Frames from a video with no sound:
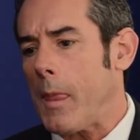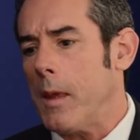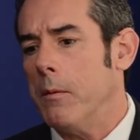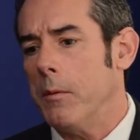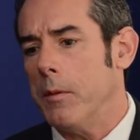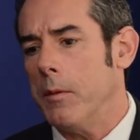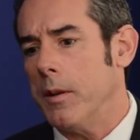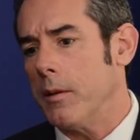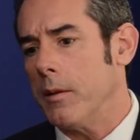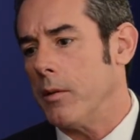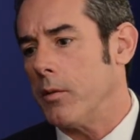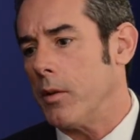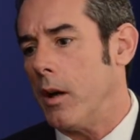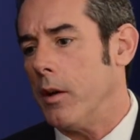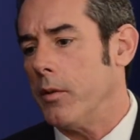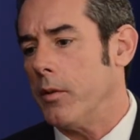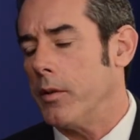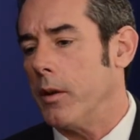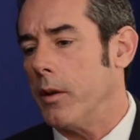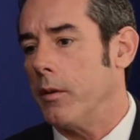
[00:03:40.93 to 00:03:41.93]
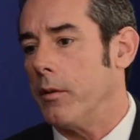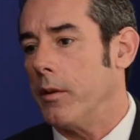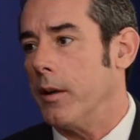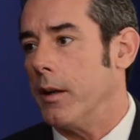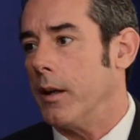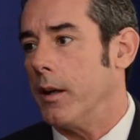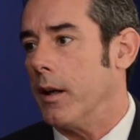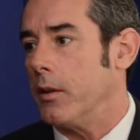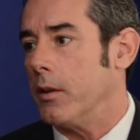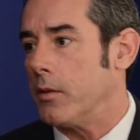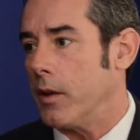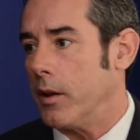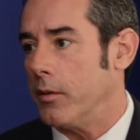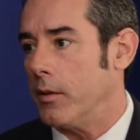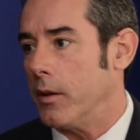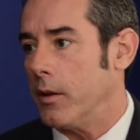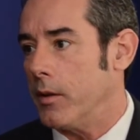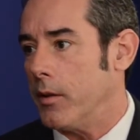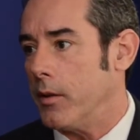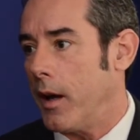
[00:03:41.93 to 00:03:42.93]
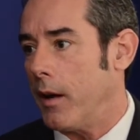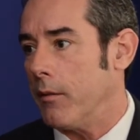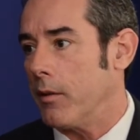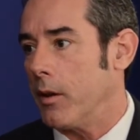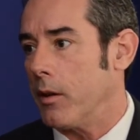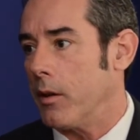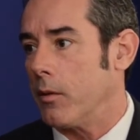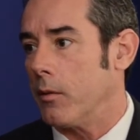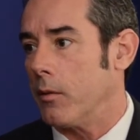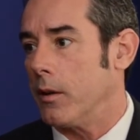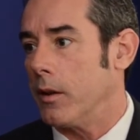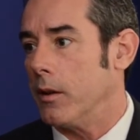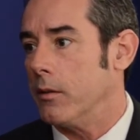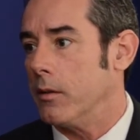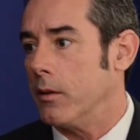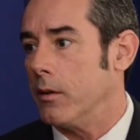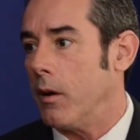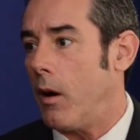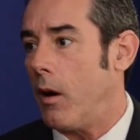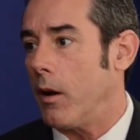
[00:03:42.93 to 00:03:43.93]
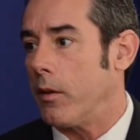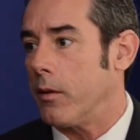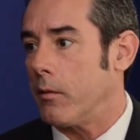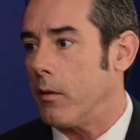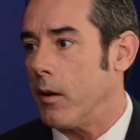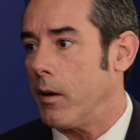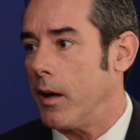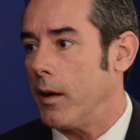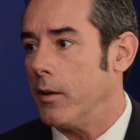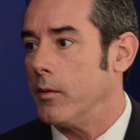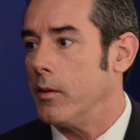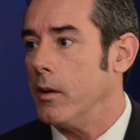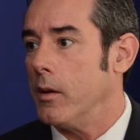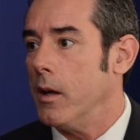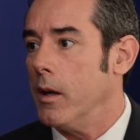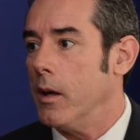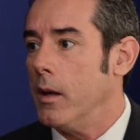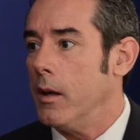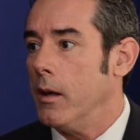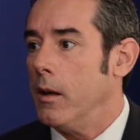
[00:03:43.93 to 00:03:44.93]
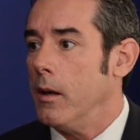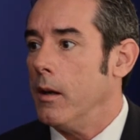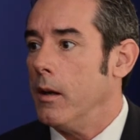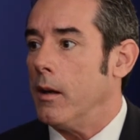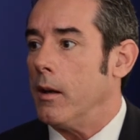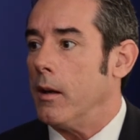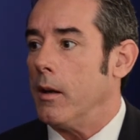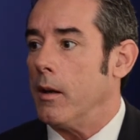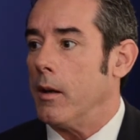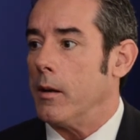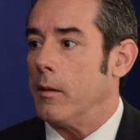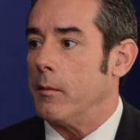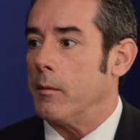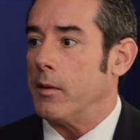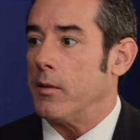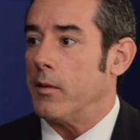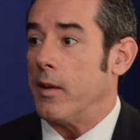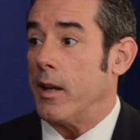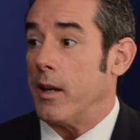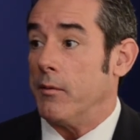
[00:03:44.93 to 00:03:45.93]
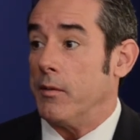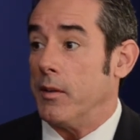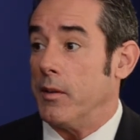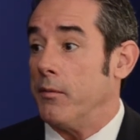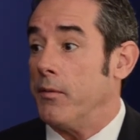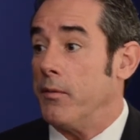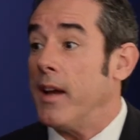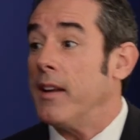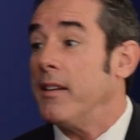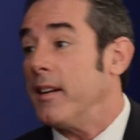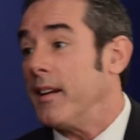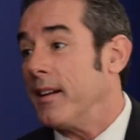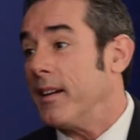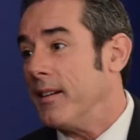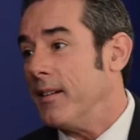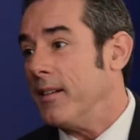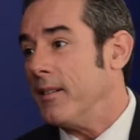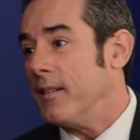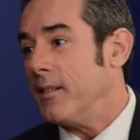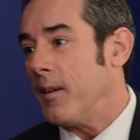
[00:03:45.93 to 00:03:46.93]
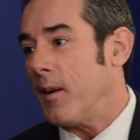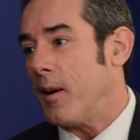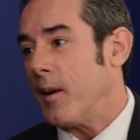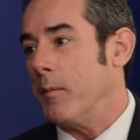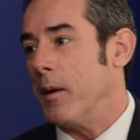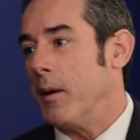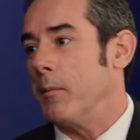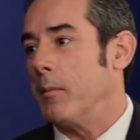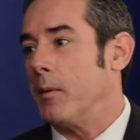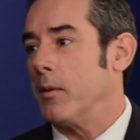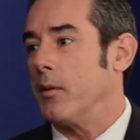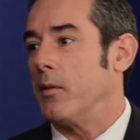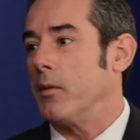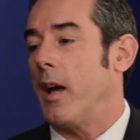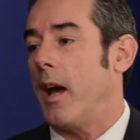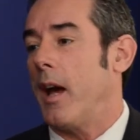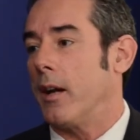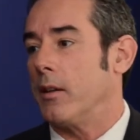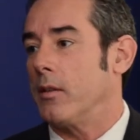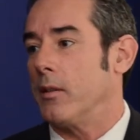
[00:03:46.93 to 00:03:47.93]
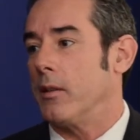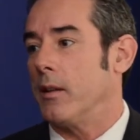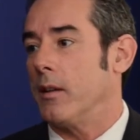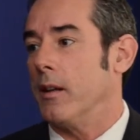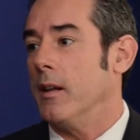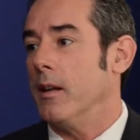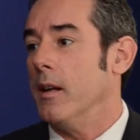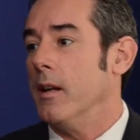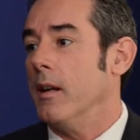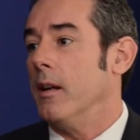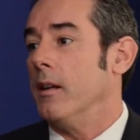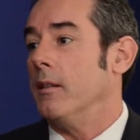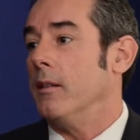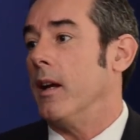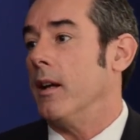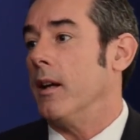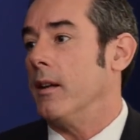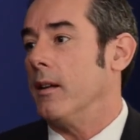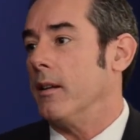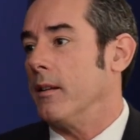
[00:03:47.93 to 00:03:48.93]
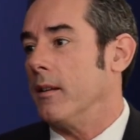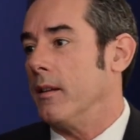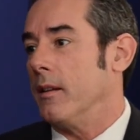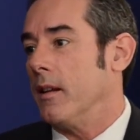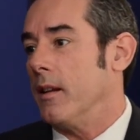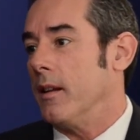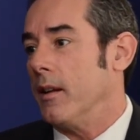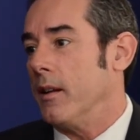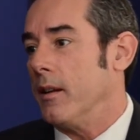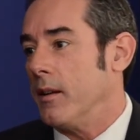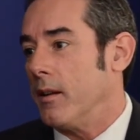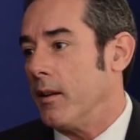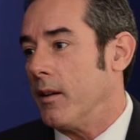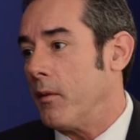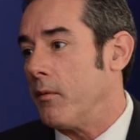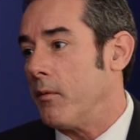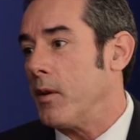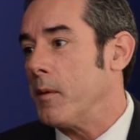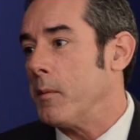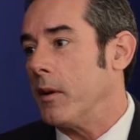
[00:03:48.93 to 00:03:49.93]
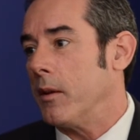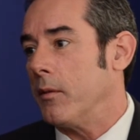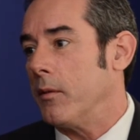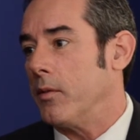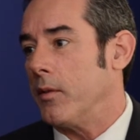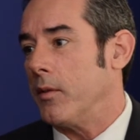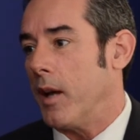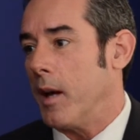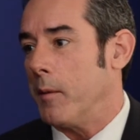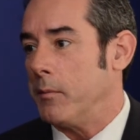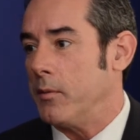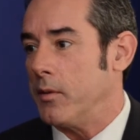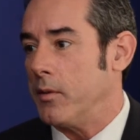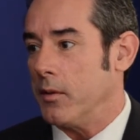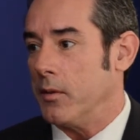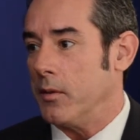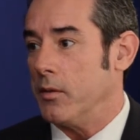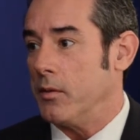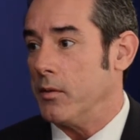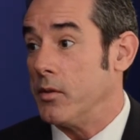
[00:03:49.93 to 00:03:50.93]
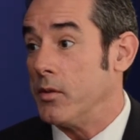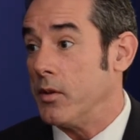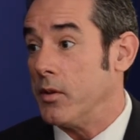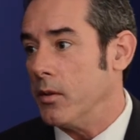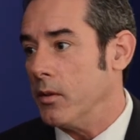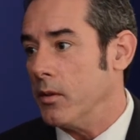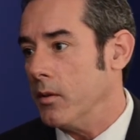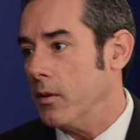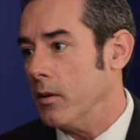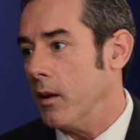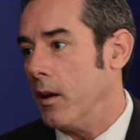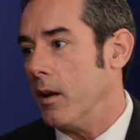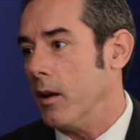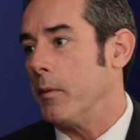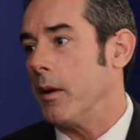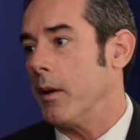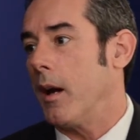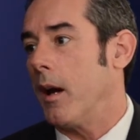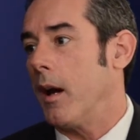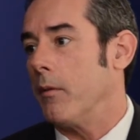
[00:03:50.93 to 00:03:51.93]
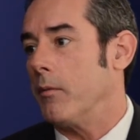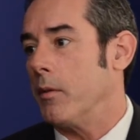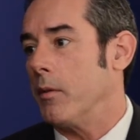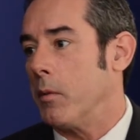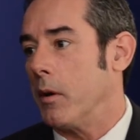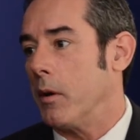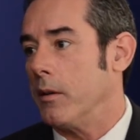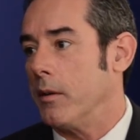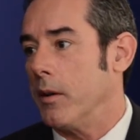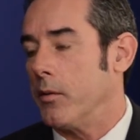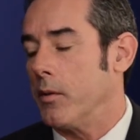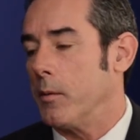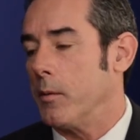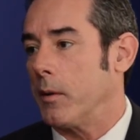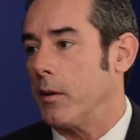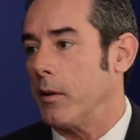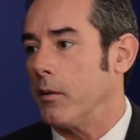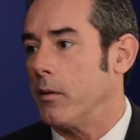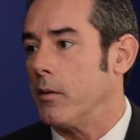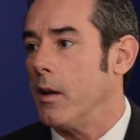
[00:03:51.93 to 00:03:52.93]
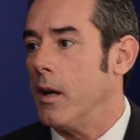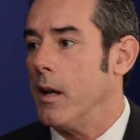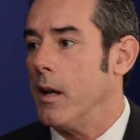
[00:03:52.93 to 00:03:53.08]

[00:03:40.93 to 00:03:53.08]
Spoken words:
There's also the trustees have the authority to authorize, instead of defending our members, actually taking the affirmative step to sue on behalf of participants.